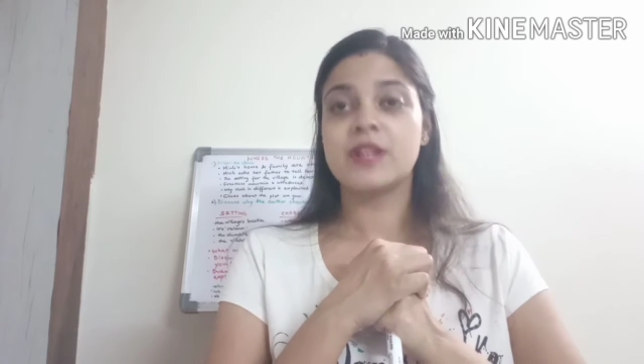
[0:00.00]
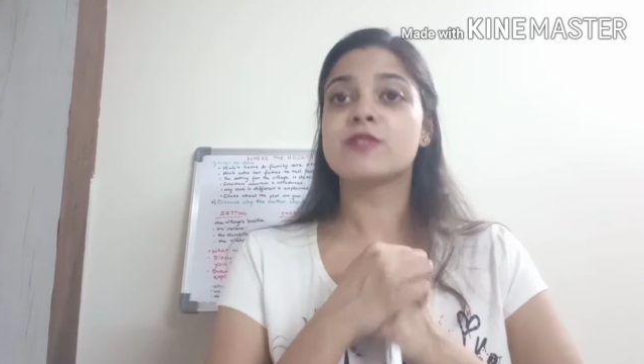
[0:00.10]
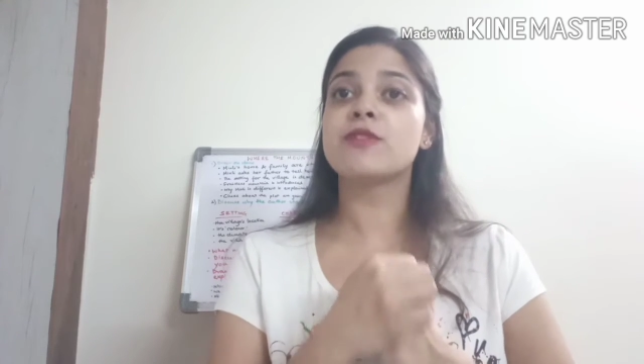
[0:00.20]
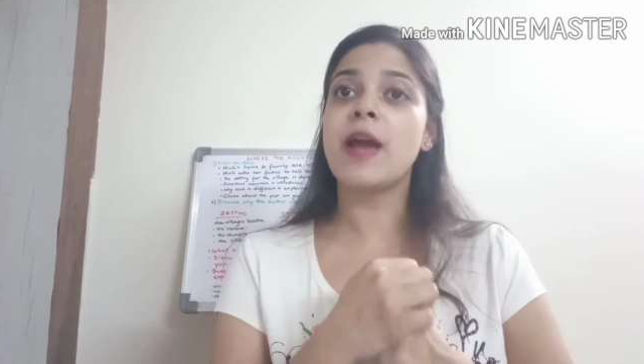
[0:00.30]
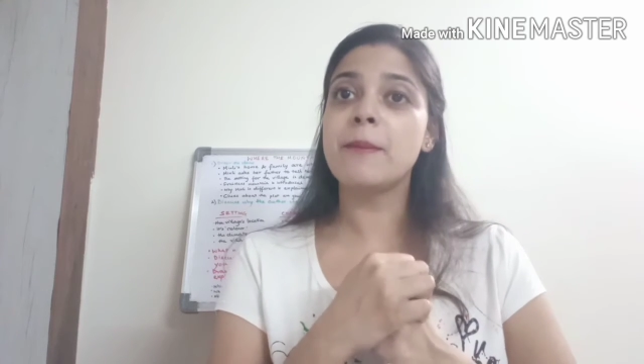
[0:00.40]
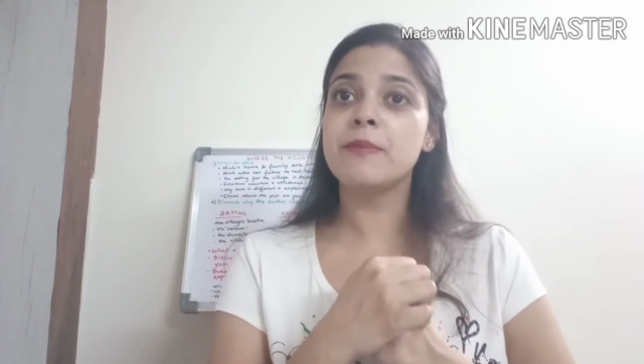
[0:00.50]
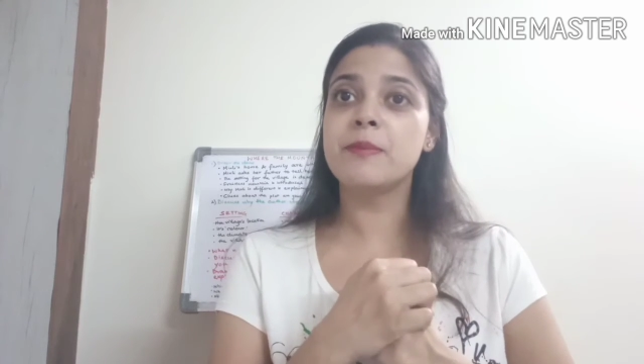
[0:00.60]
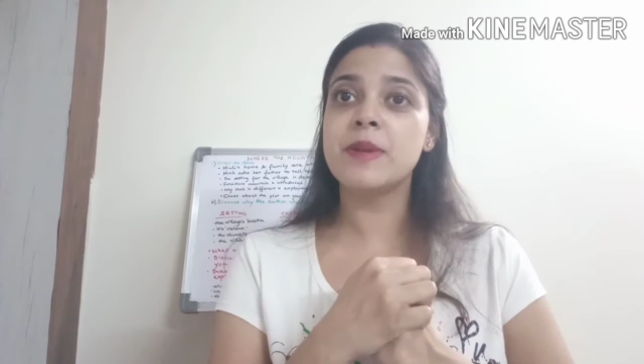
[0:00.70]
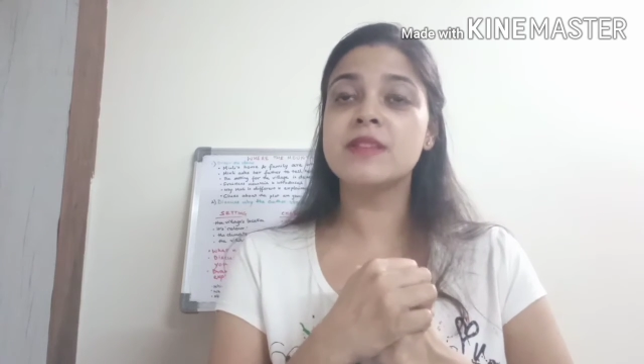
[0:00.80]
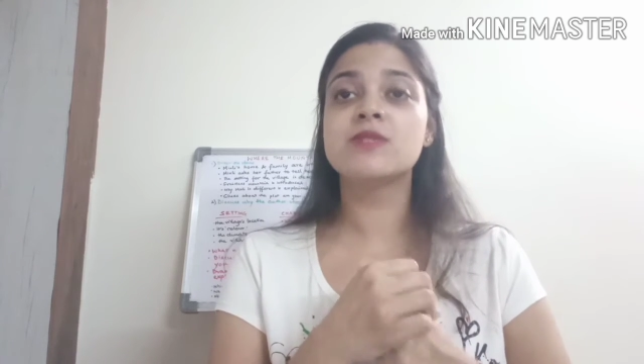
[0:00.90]
tramp
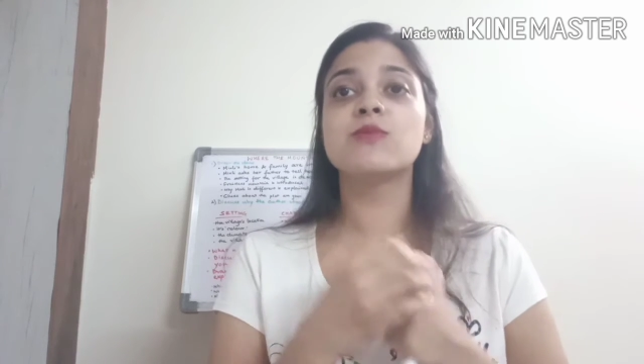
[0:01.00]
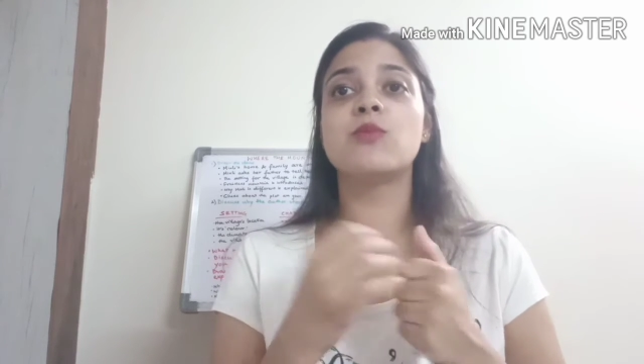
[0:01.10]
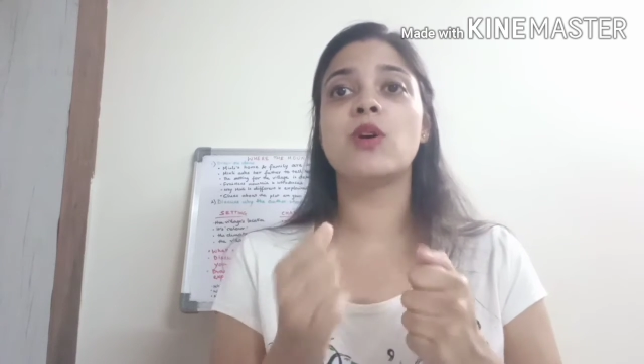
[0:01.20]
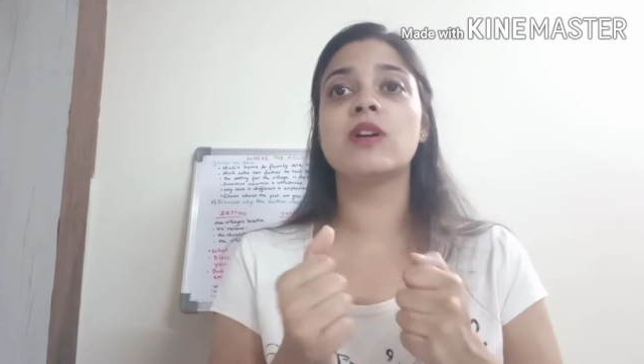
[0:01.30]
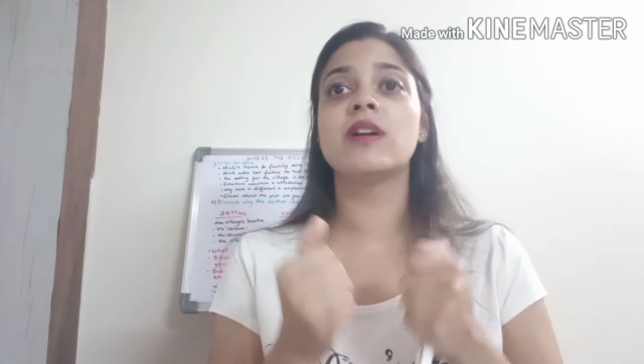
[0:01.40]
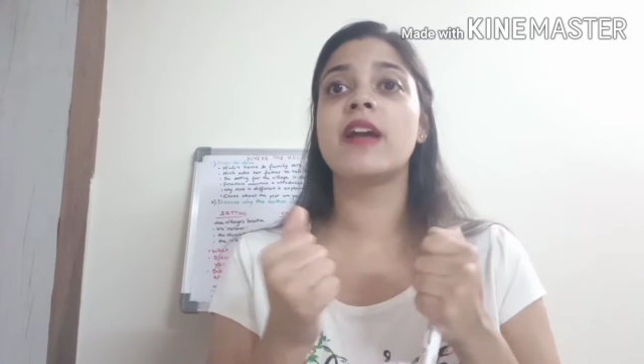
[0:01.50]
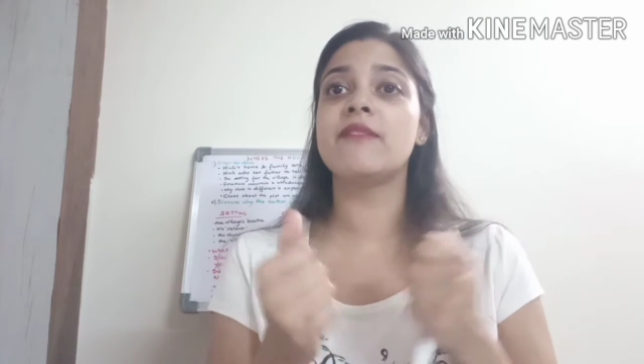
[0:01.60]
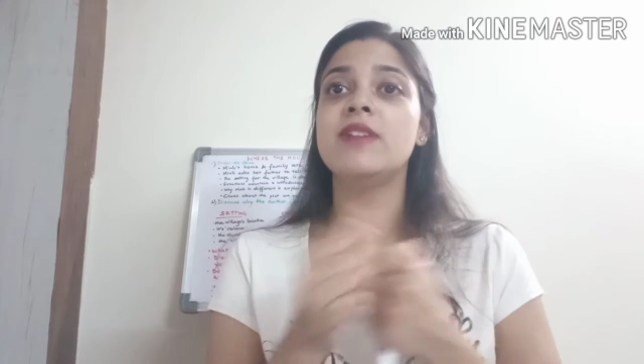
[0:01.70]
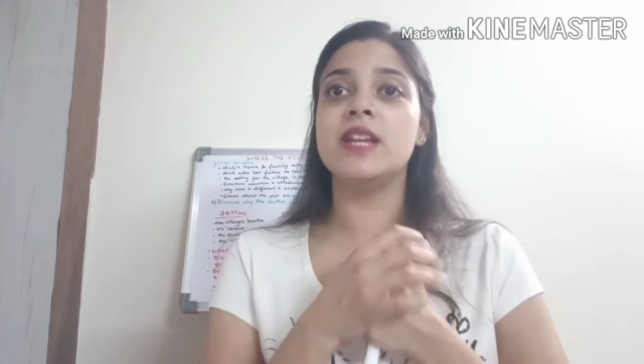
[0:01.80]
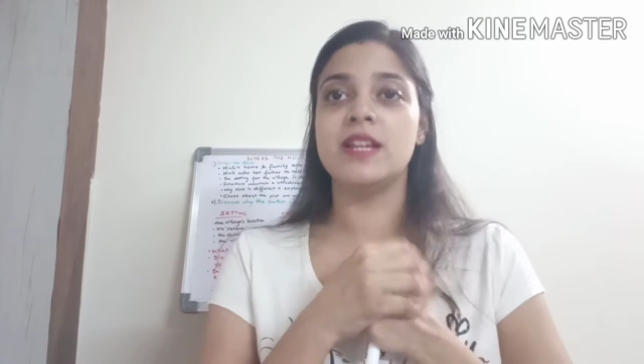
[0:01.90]
means walk
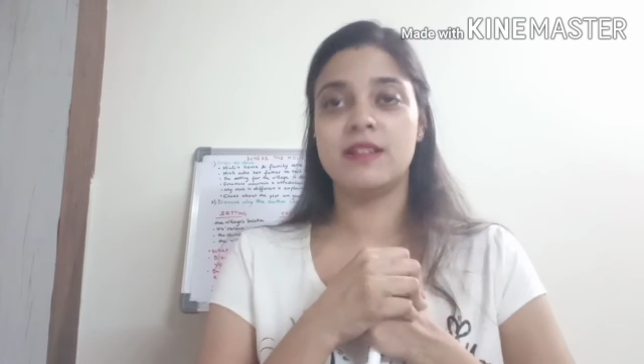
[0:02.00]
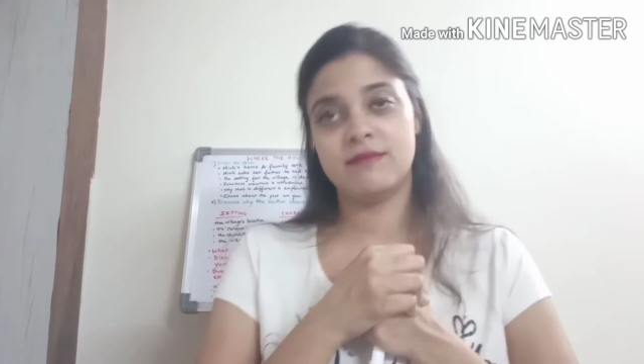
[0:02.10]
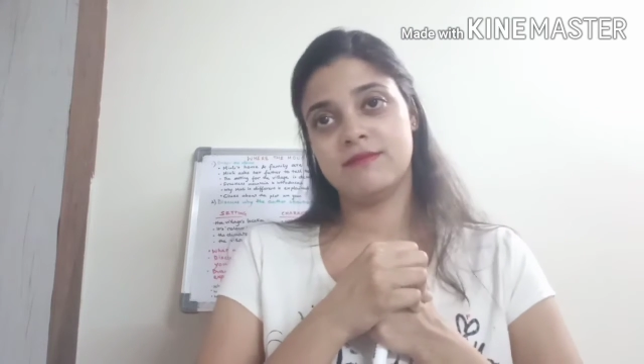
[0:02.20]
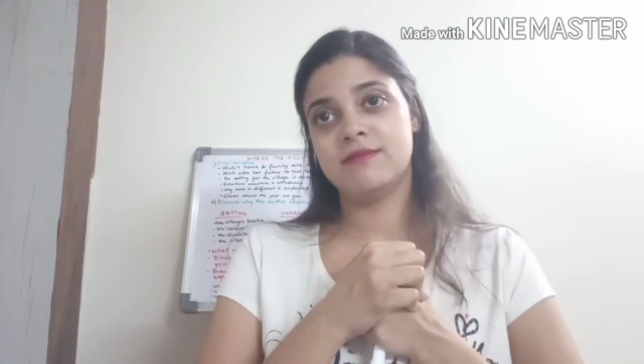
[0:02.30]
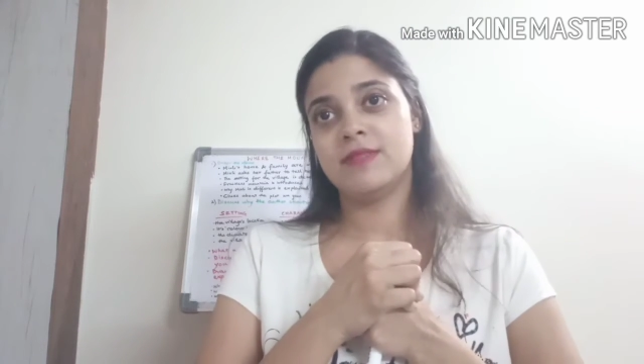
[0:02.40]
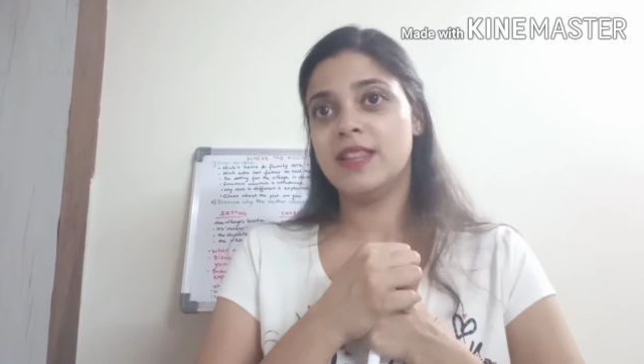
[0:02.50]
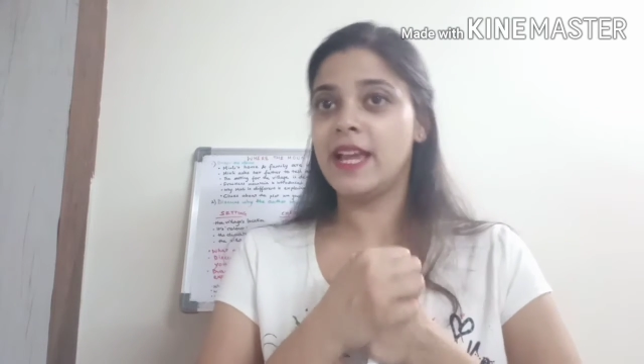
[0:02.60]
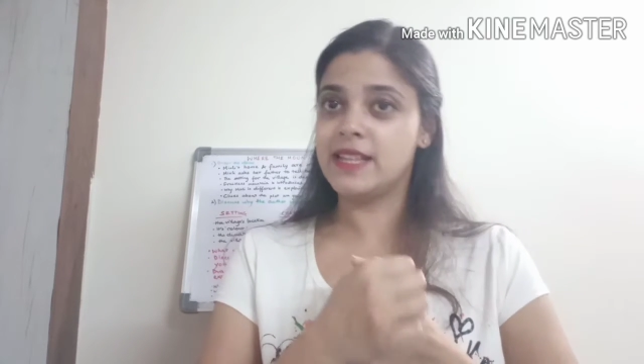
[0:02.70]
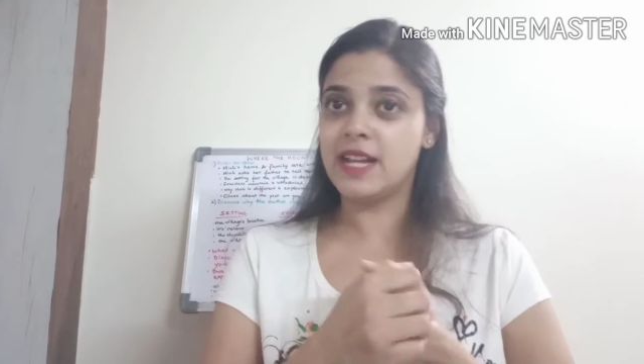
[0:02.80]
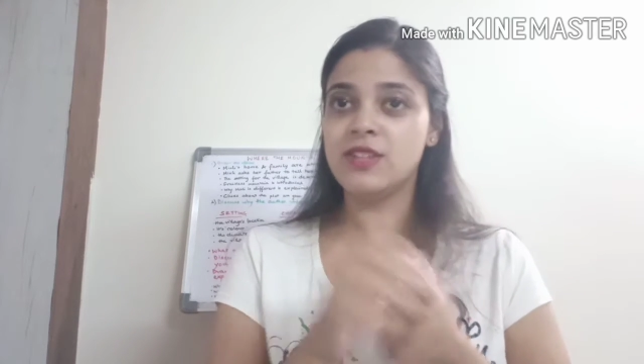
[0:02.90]
heavily.
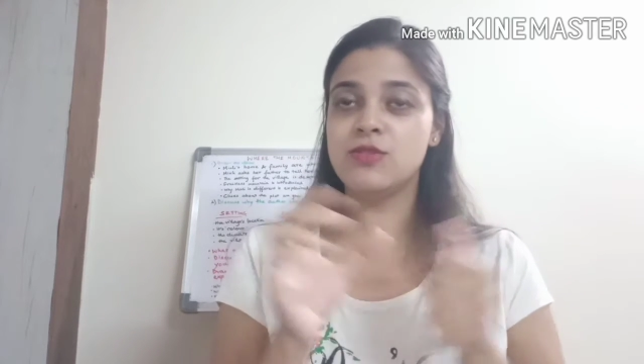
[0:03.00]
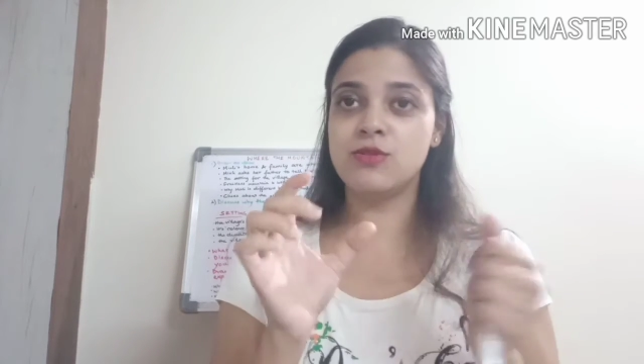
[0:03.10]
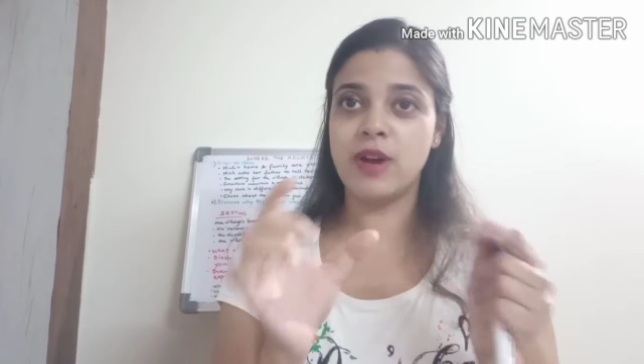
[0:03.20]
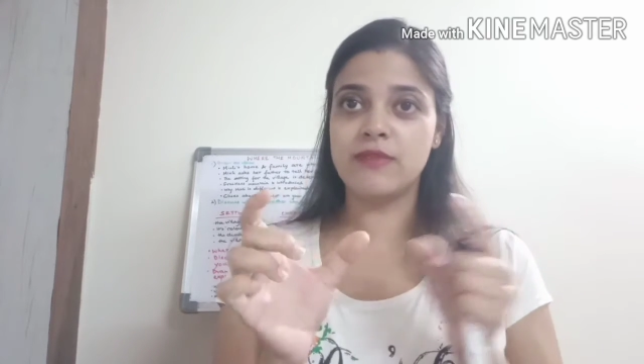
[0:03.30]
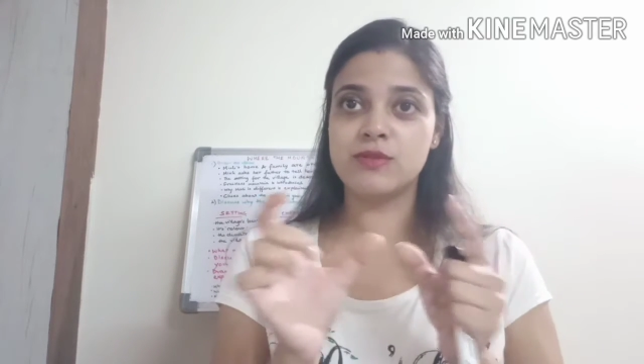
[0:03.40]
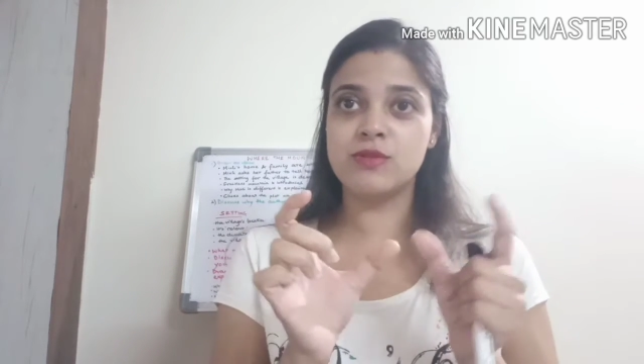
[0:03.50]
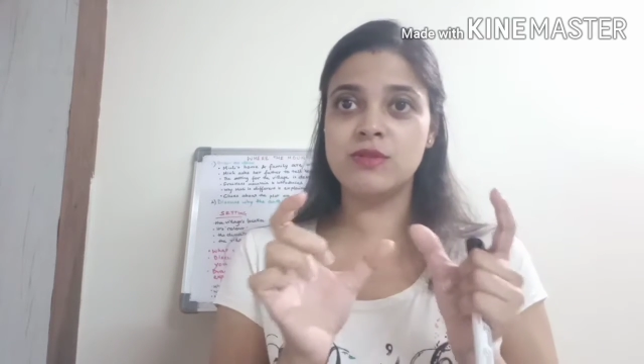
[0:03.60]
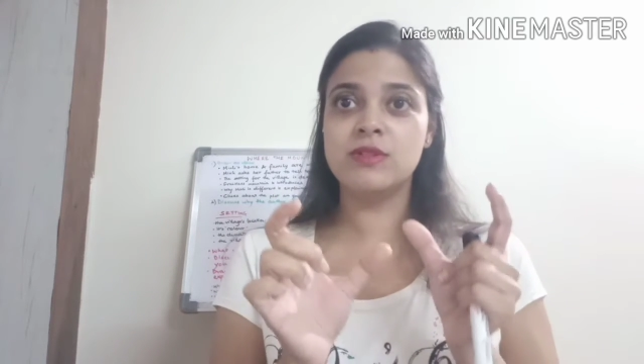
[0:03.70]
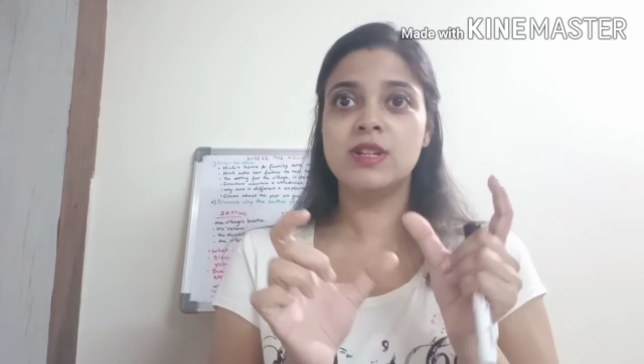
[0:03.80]
Like that, you have to